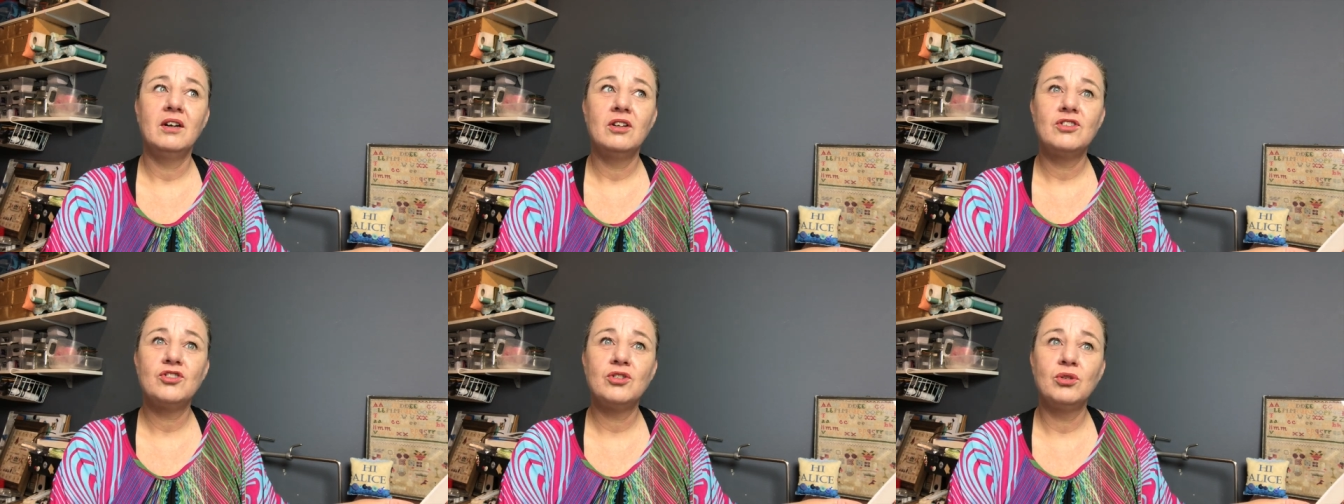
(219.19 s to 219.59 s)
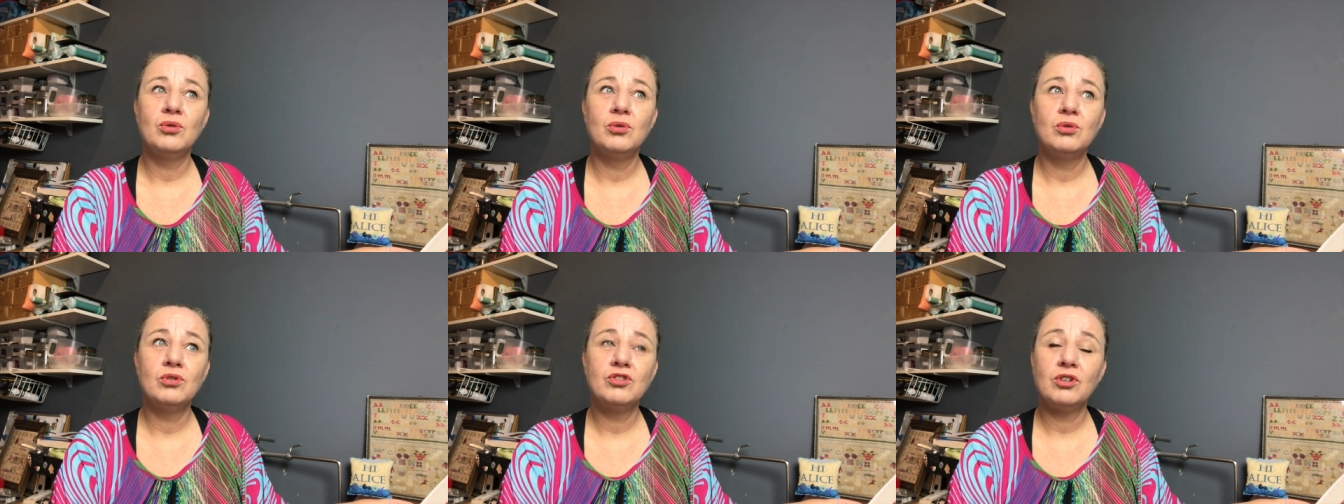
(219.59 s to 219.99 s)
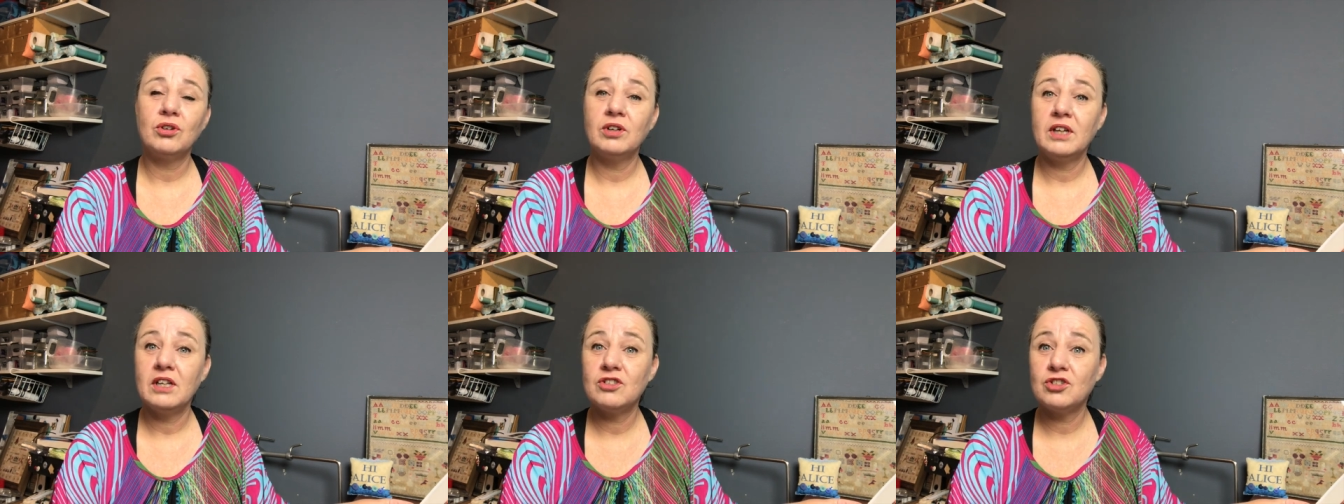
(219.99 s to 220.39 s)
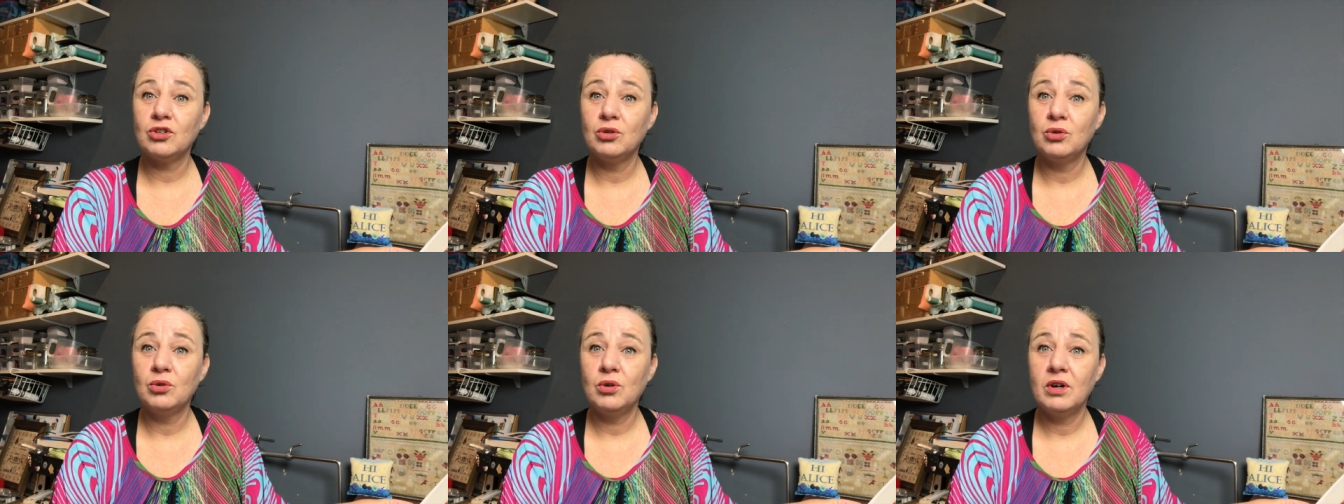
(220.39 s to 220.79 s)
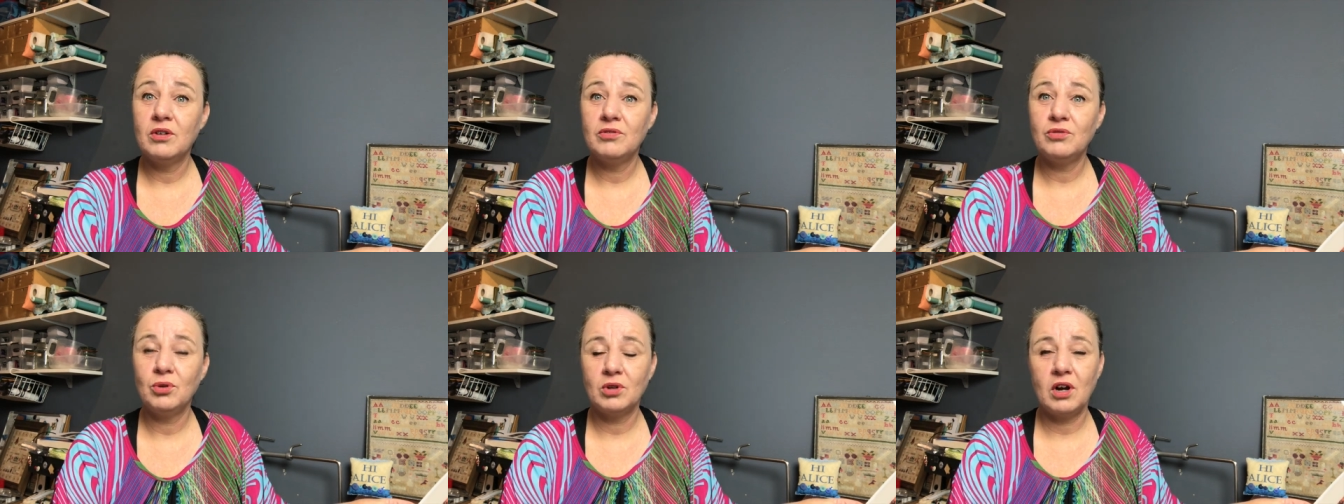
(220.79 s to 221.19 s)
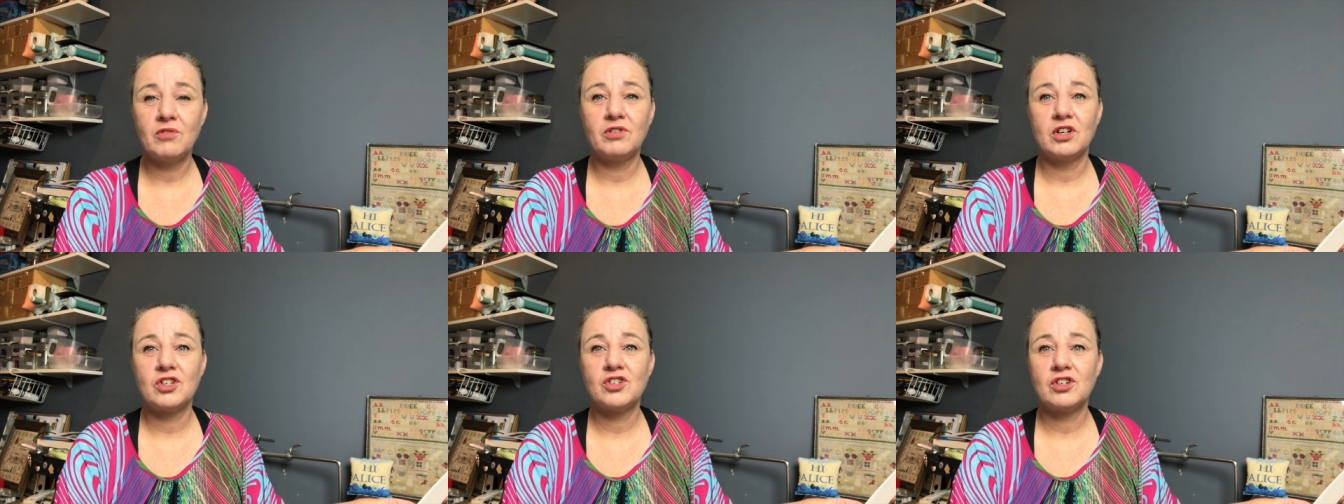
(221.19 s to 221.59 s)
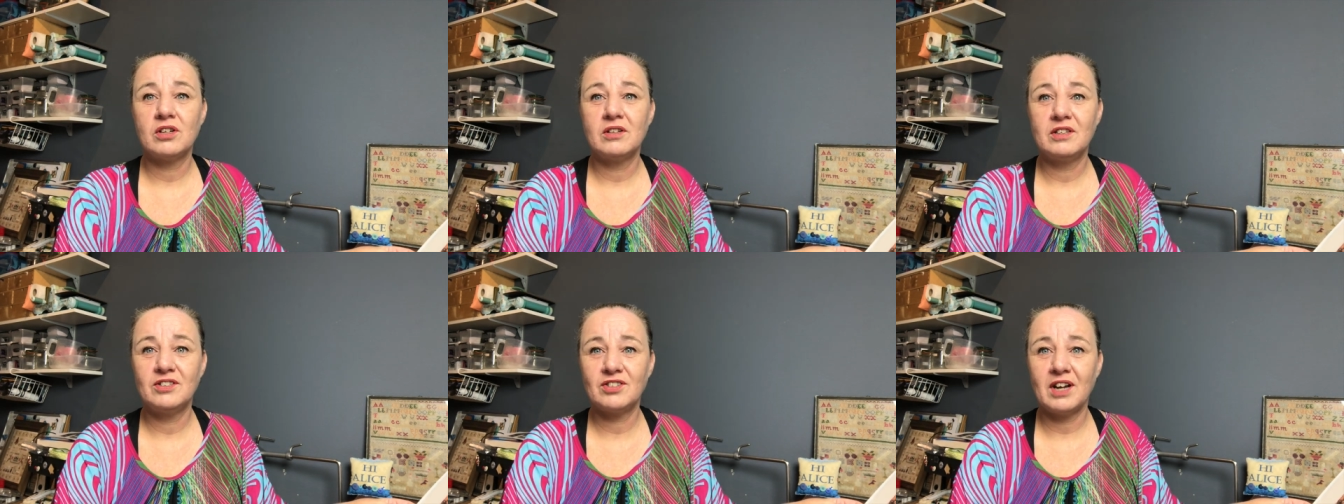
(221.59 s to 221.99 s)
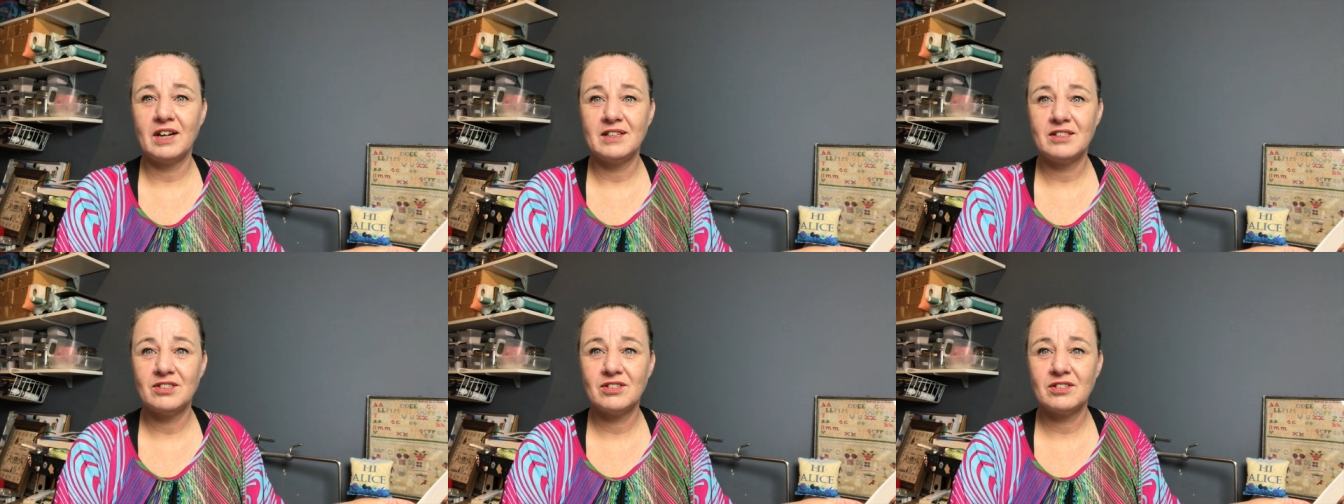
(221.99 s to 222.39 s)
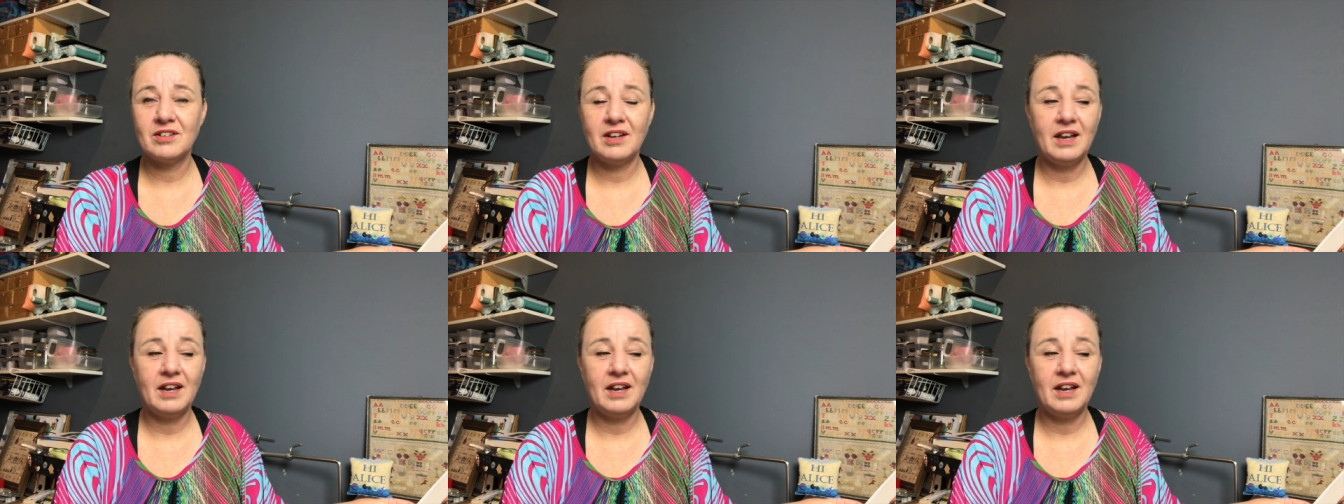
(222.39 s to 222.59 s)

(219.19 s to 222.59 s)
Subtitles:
to turn into full coverage designs.